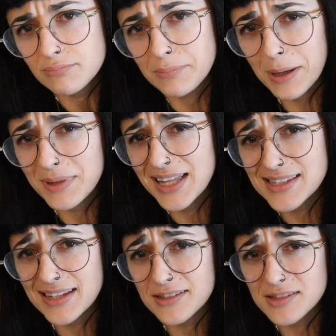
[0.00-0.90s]
maybe that
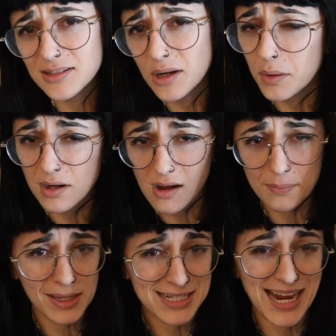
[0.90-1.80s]
sale's still going on
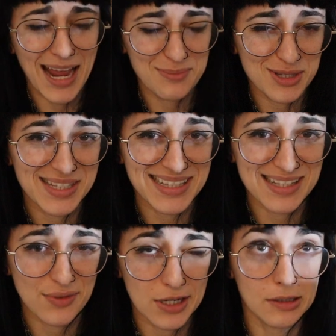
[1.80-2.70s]
by the time you see
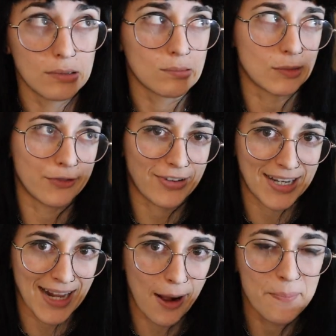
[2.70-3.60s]
this video. We'll
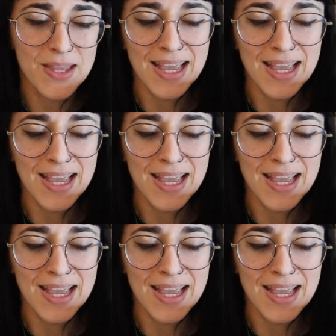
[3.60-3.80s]
find out.